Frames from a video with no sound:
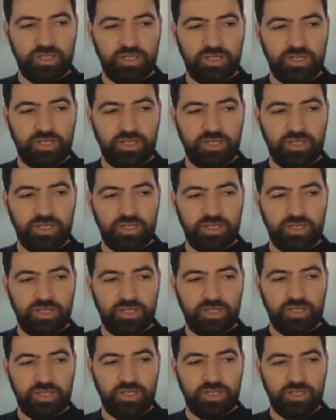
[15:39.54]
And
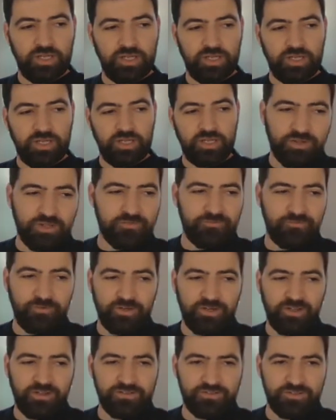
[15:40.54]
we're definitely looking for
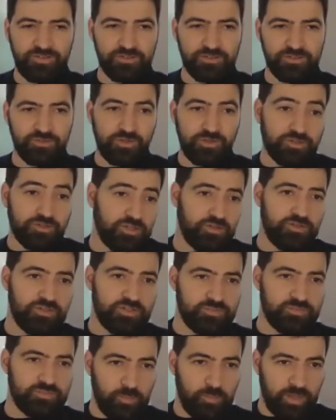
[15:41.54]
next year to continue
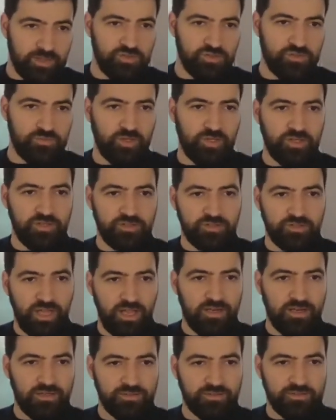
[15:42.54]
this momentum
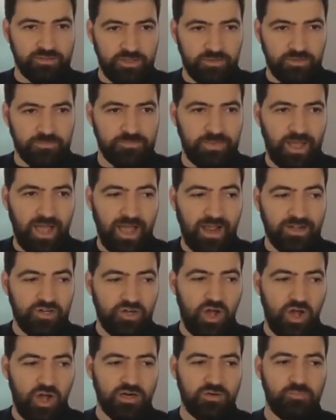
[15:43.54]
and
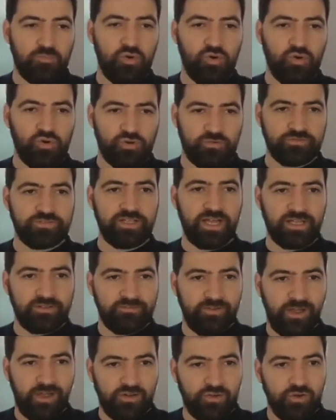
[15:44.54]
unlock more of that
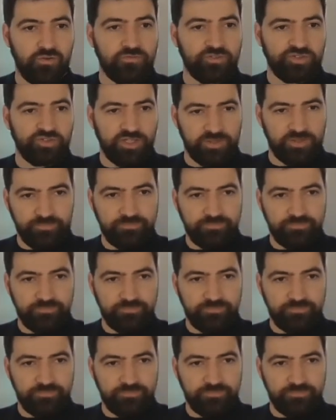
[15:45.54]
value over time.